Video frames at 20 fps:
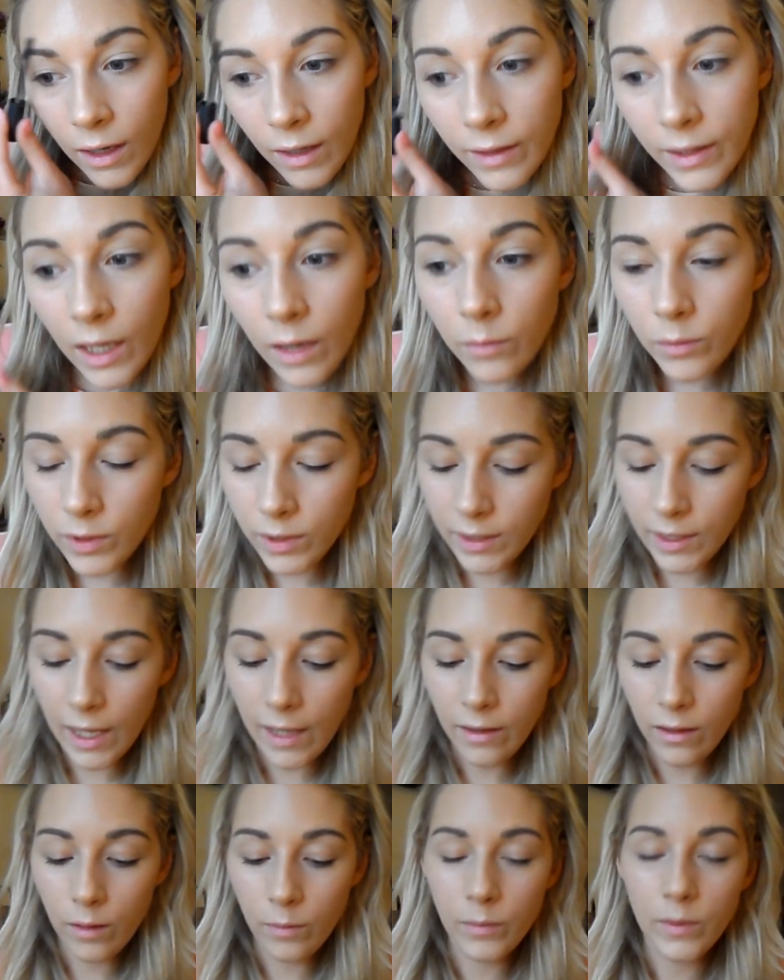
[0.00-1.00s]
And that will
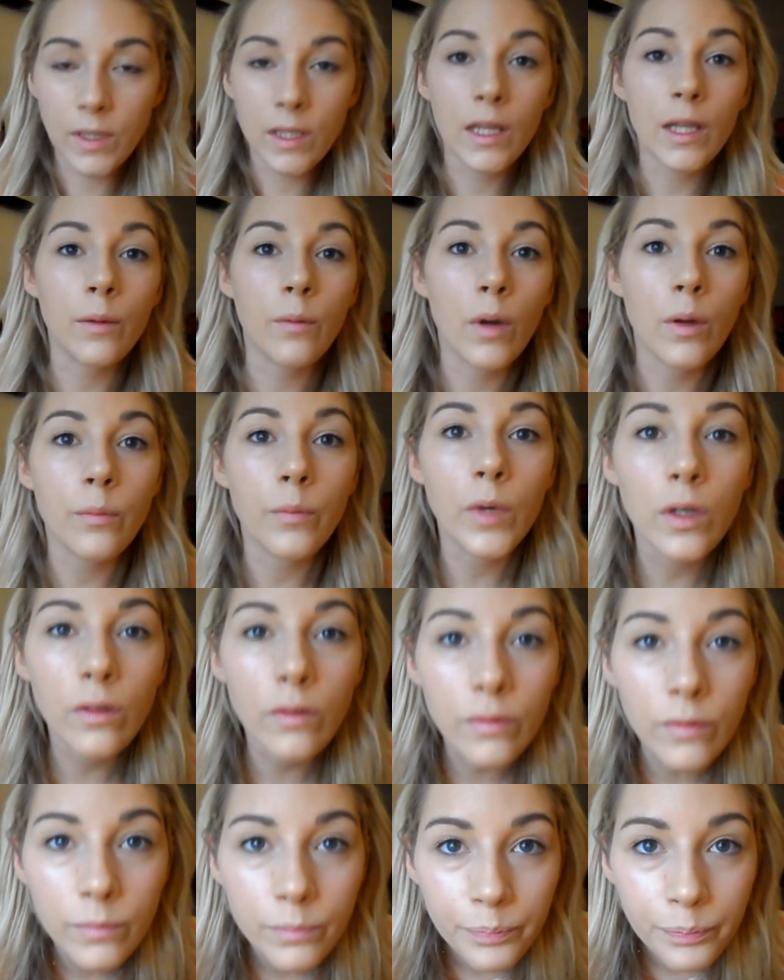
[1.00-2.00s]
set them so they won't
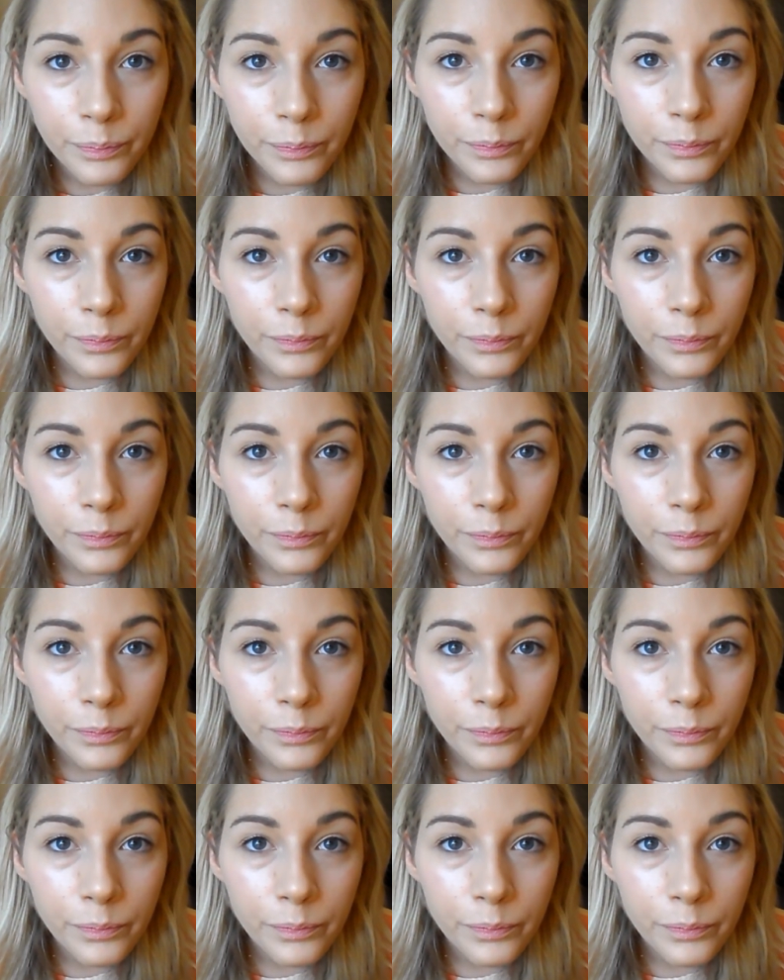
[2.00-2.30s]
move.